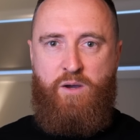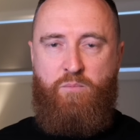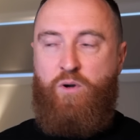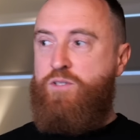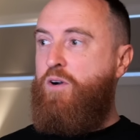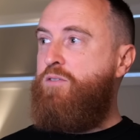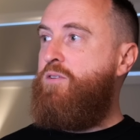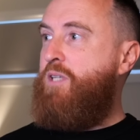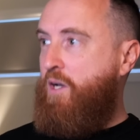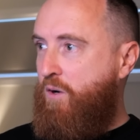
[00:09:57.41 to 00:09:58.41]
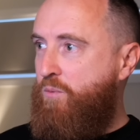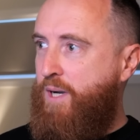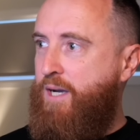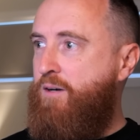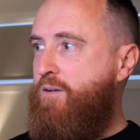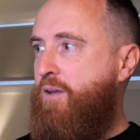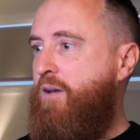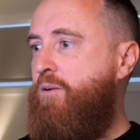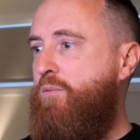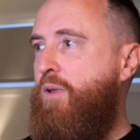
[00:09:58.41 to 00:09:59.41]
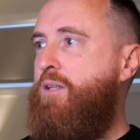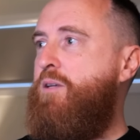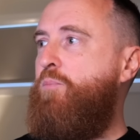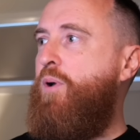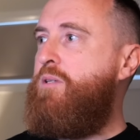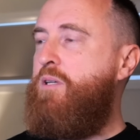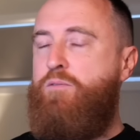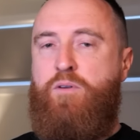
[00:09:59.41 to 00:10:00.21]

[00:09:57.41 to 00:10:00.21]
most guys will say, "Oh wow, yeah, that's impressive."